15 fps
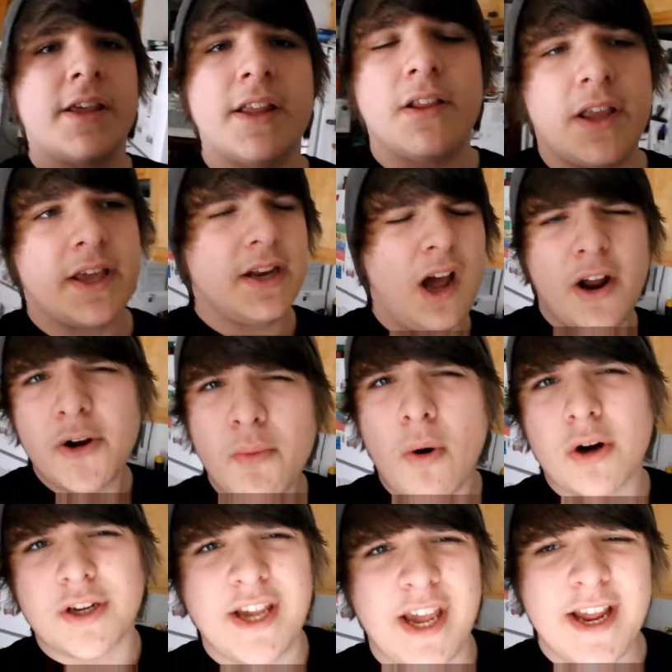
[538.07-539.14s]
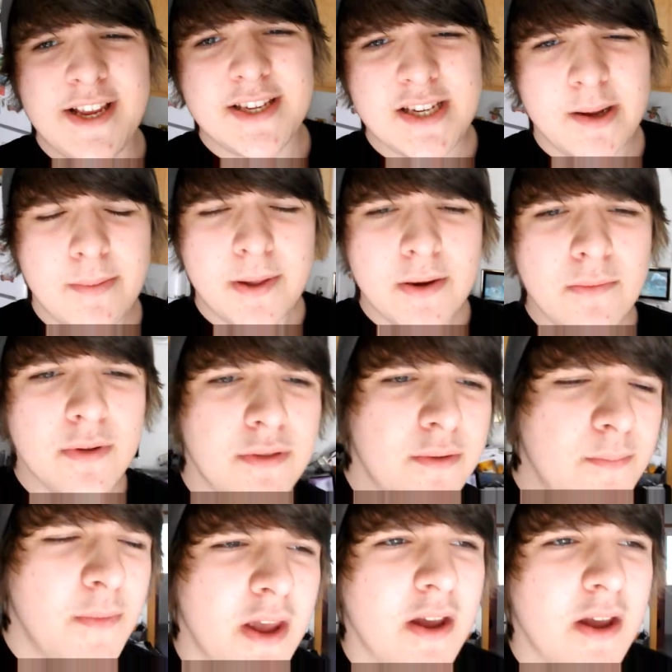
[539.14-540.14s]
get like an underwater case type thing with them,